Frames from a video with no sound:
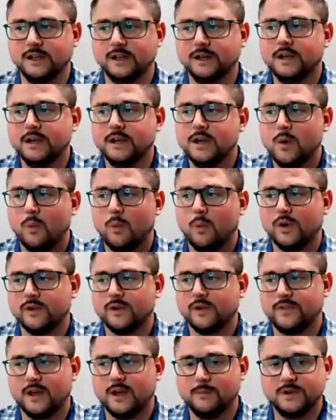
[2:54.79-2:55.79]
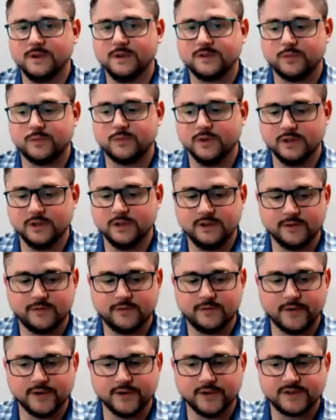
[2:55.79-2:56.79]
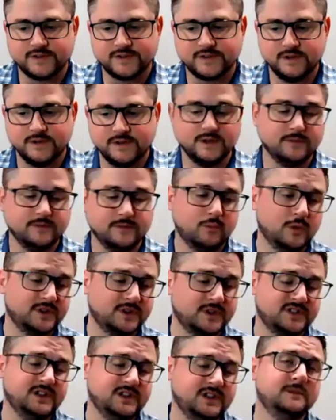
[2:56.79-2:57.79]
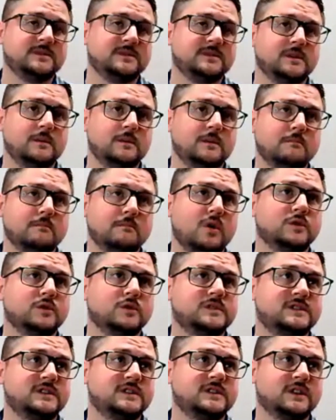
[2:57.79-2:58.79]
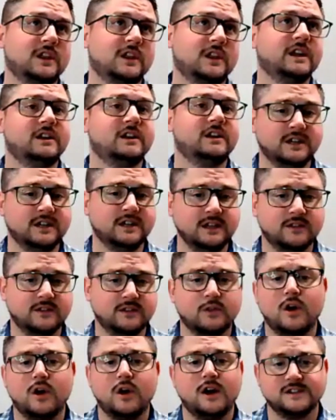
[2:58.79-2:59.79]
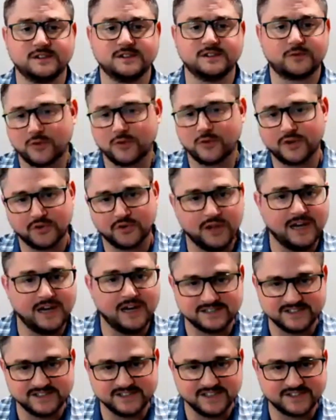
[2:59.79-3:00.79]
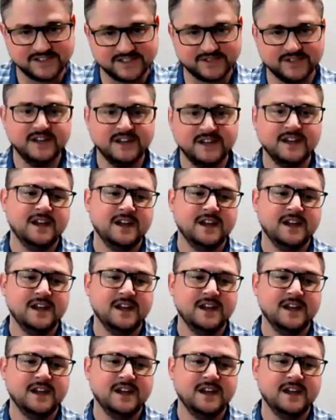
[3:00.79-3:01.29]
And one of them is really the first, in which seems most likely, the loss of critical assets.